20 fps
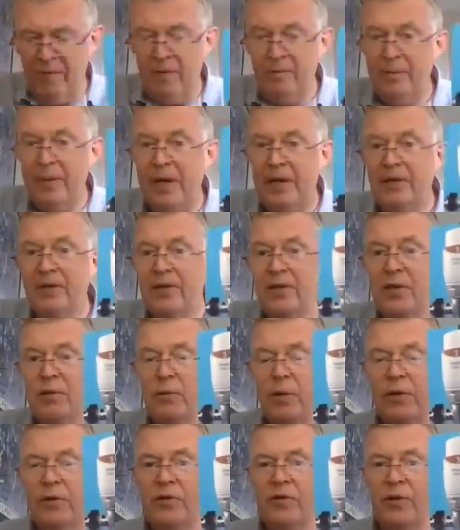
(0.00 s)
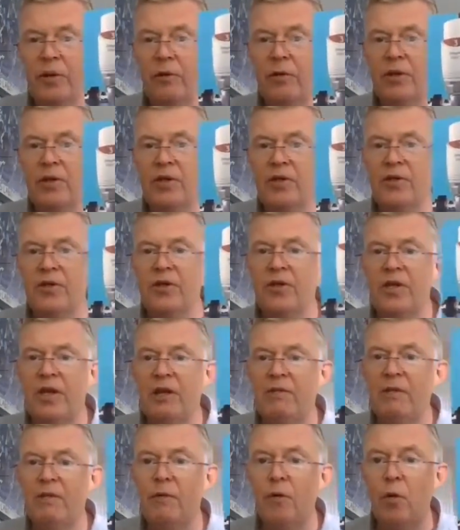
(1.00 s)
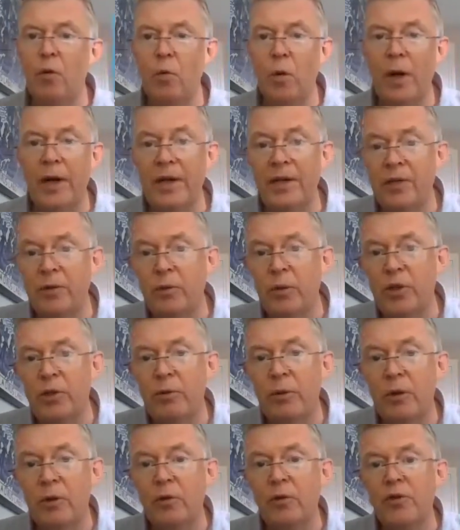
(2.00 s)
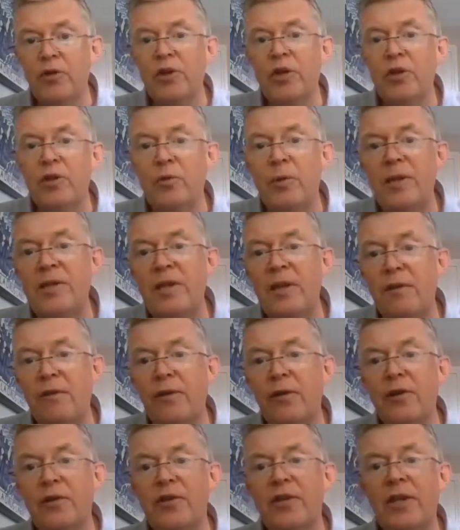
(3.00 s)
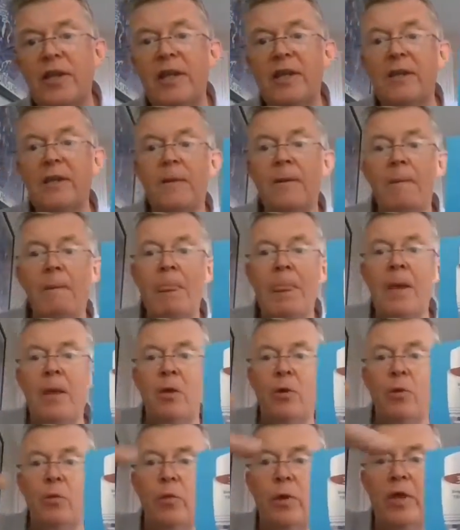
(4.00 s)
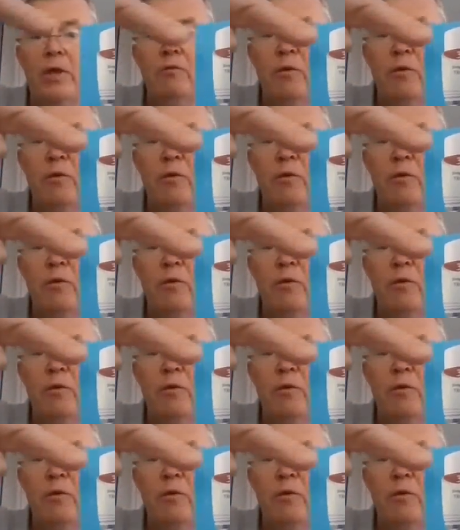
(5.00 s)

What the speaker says: unpacked this one. So this is the TRV4 white, which we launched in 2013. We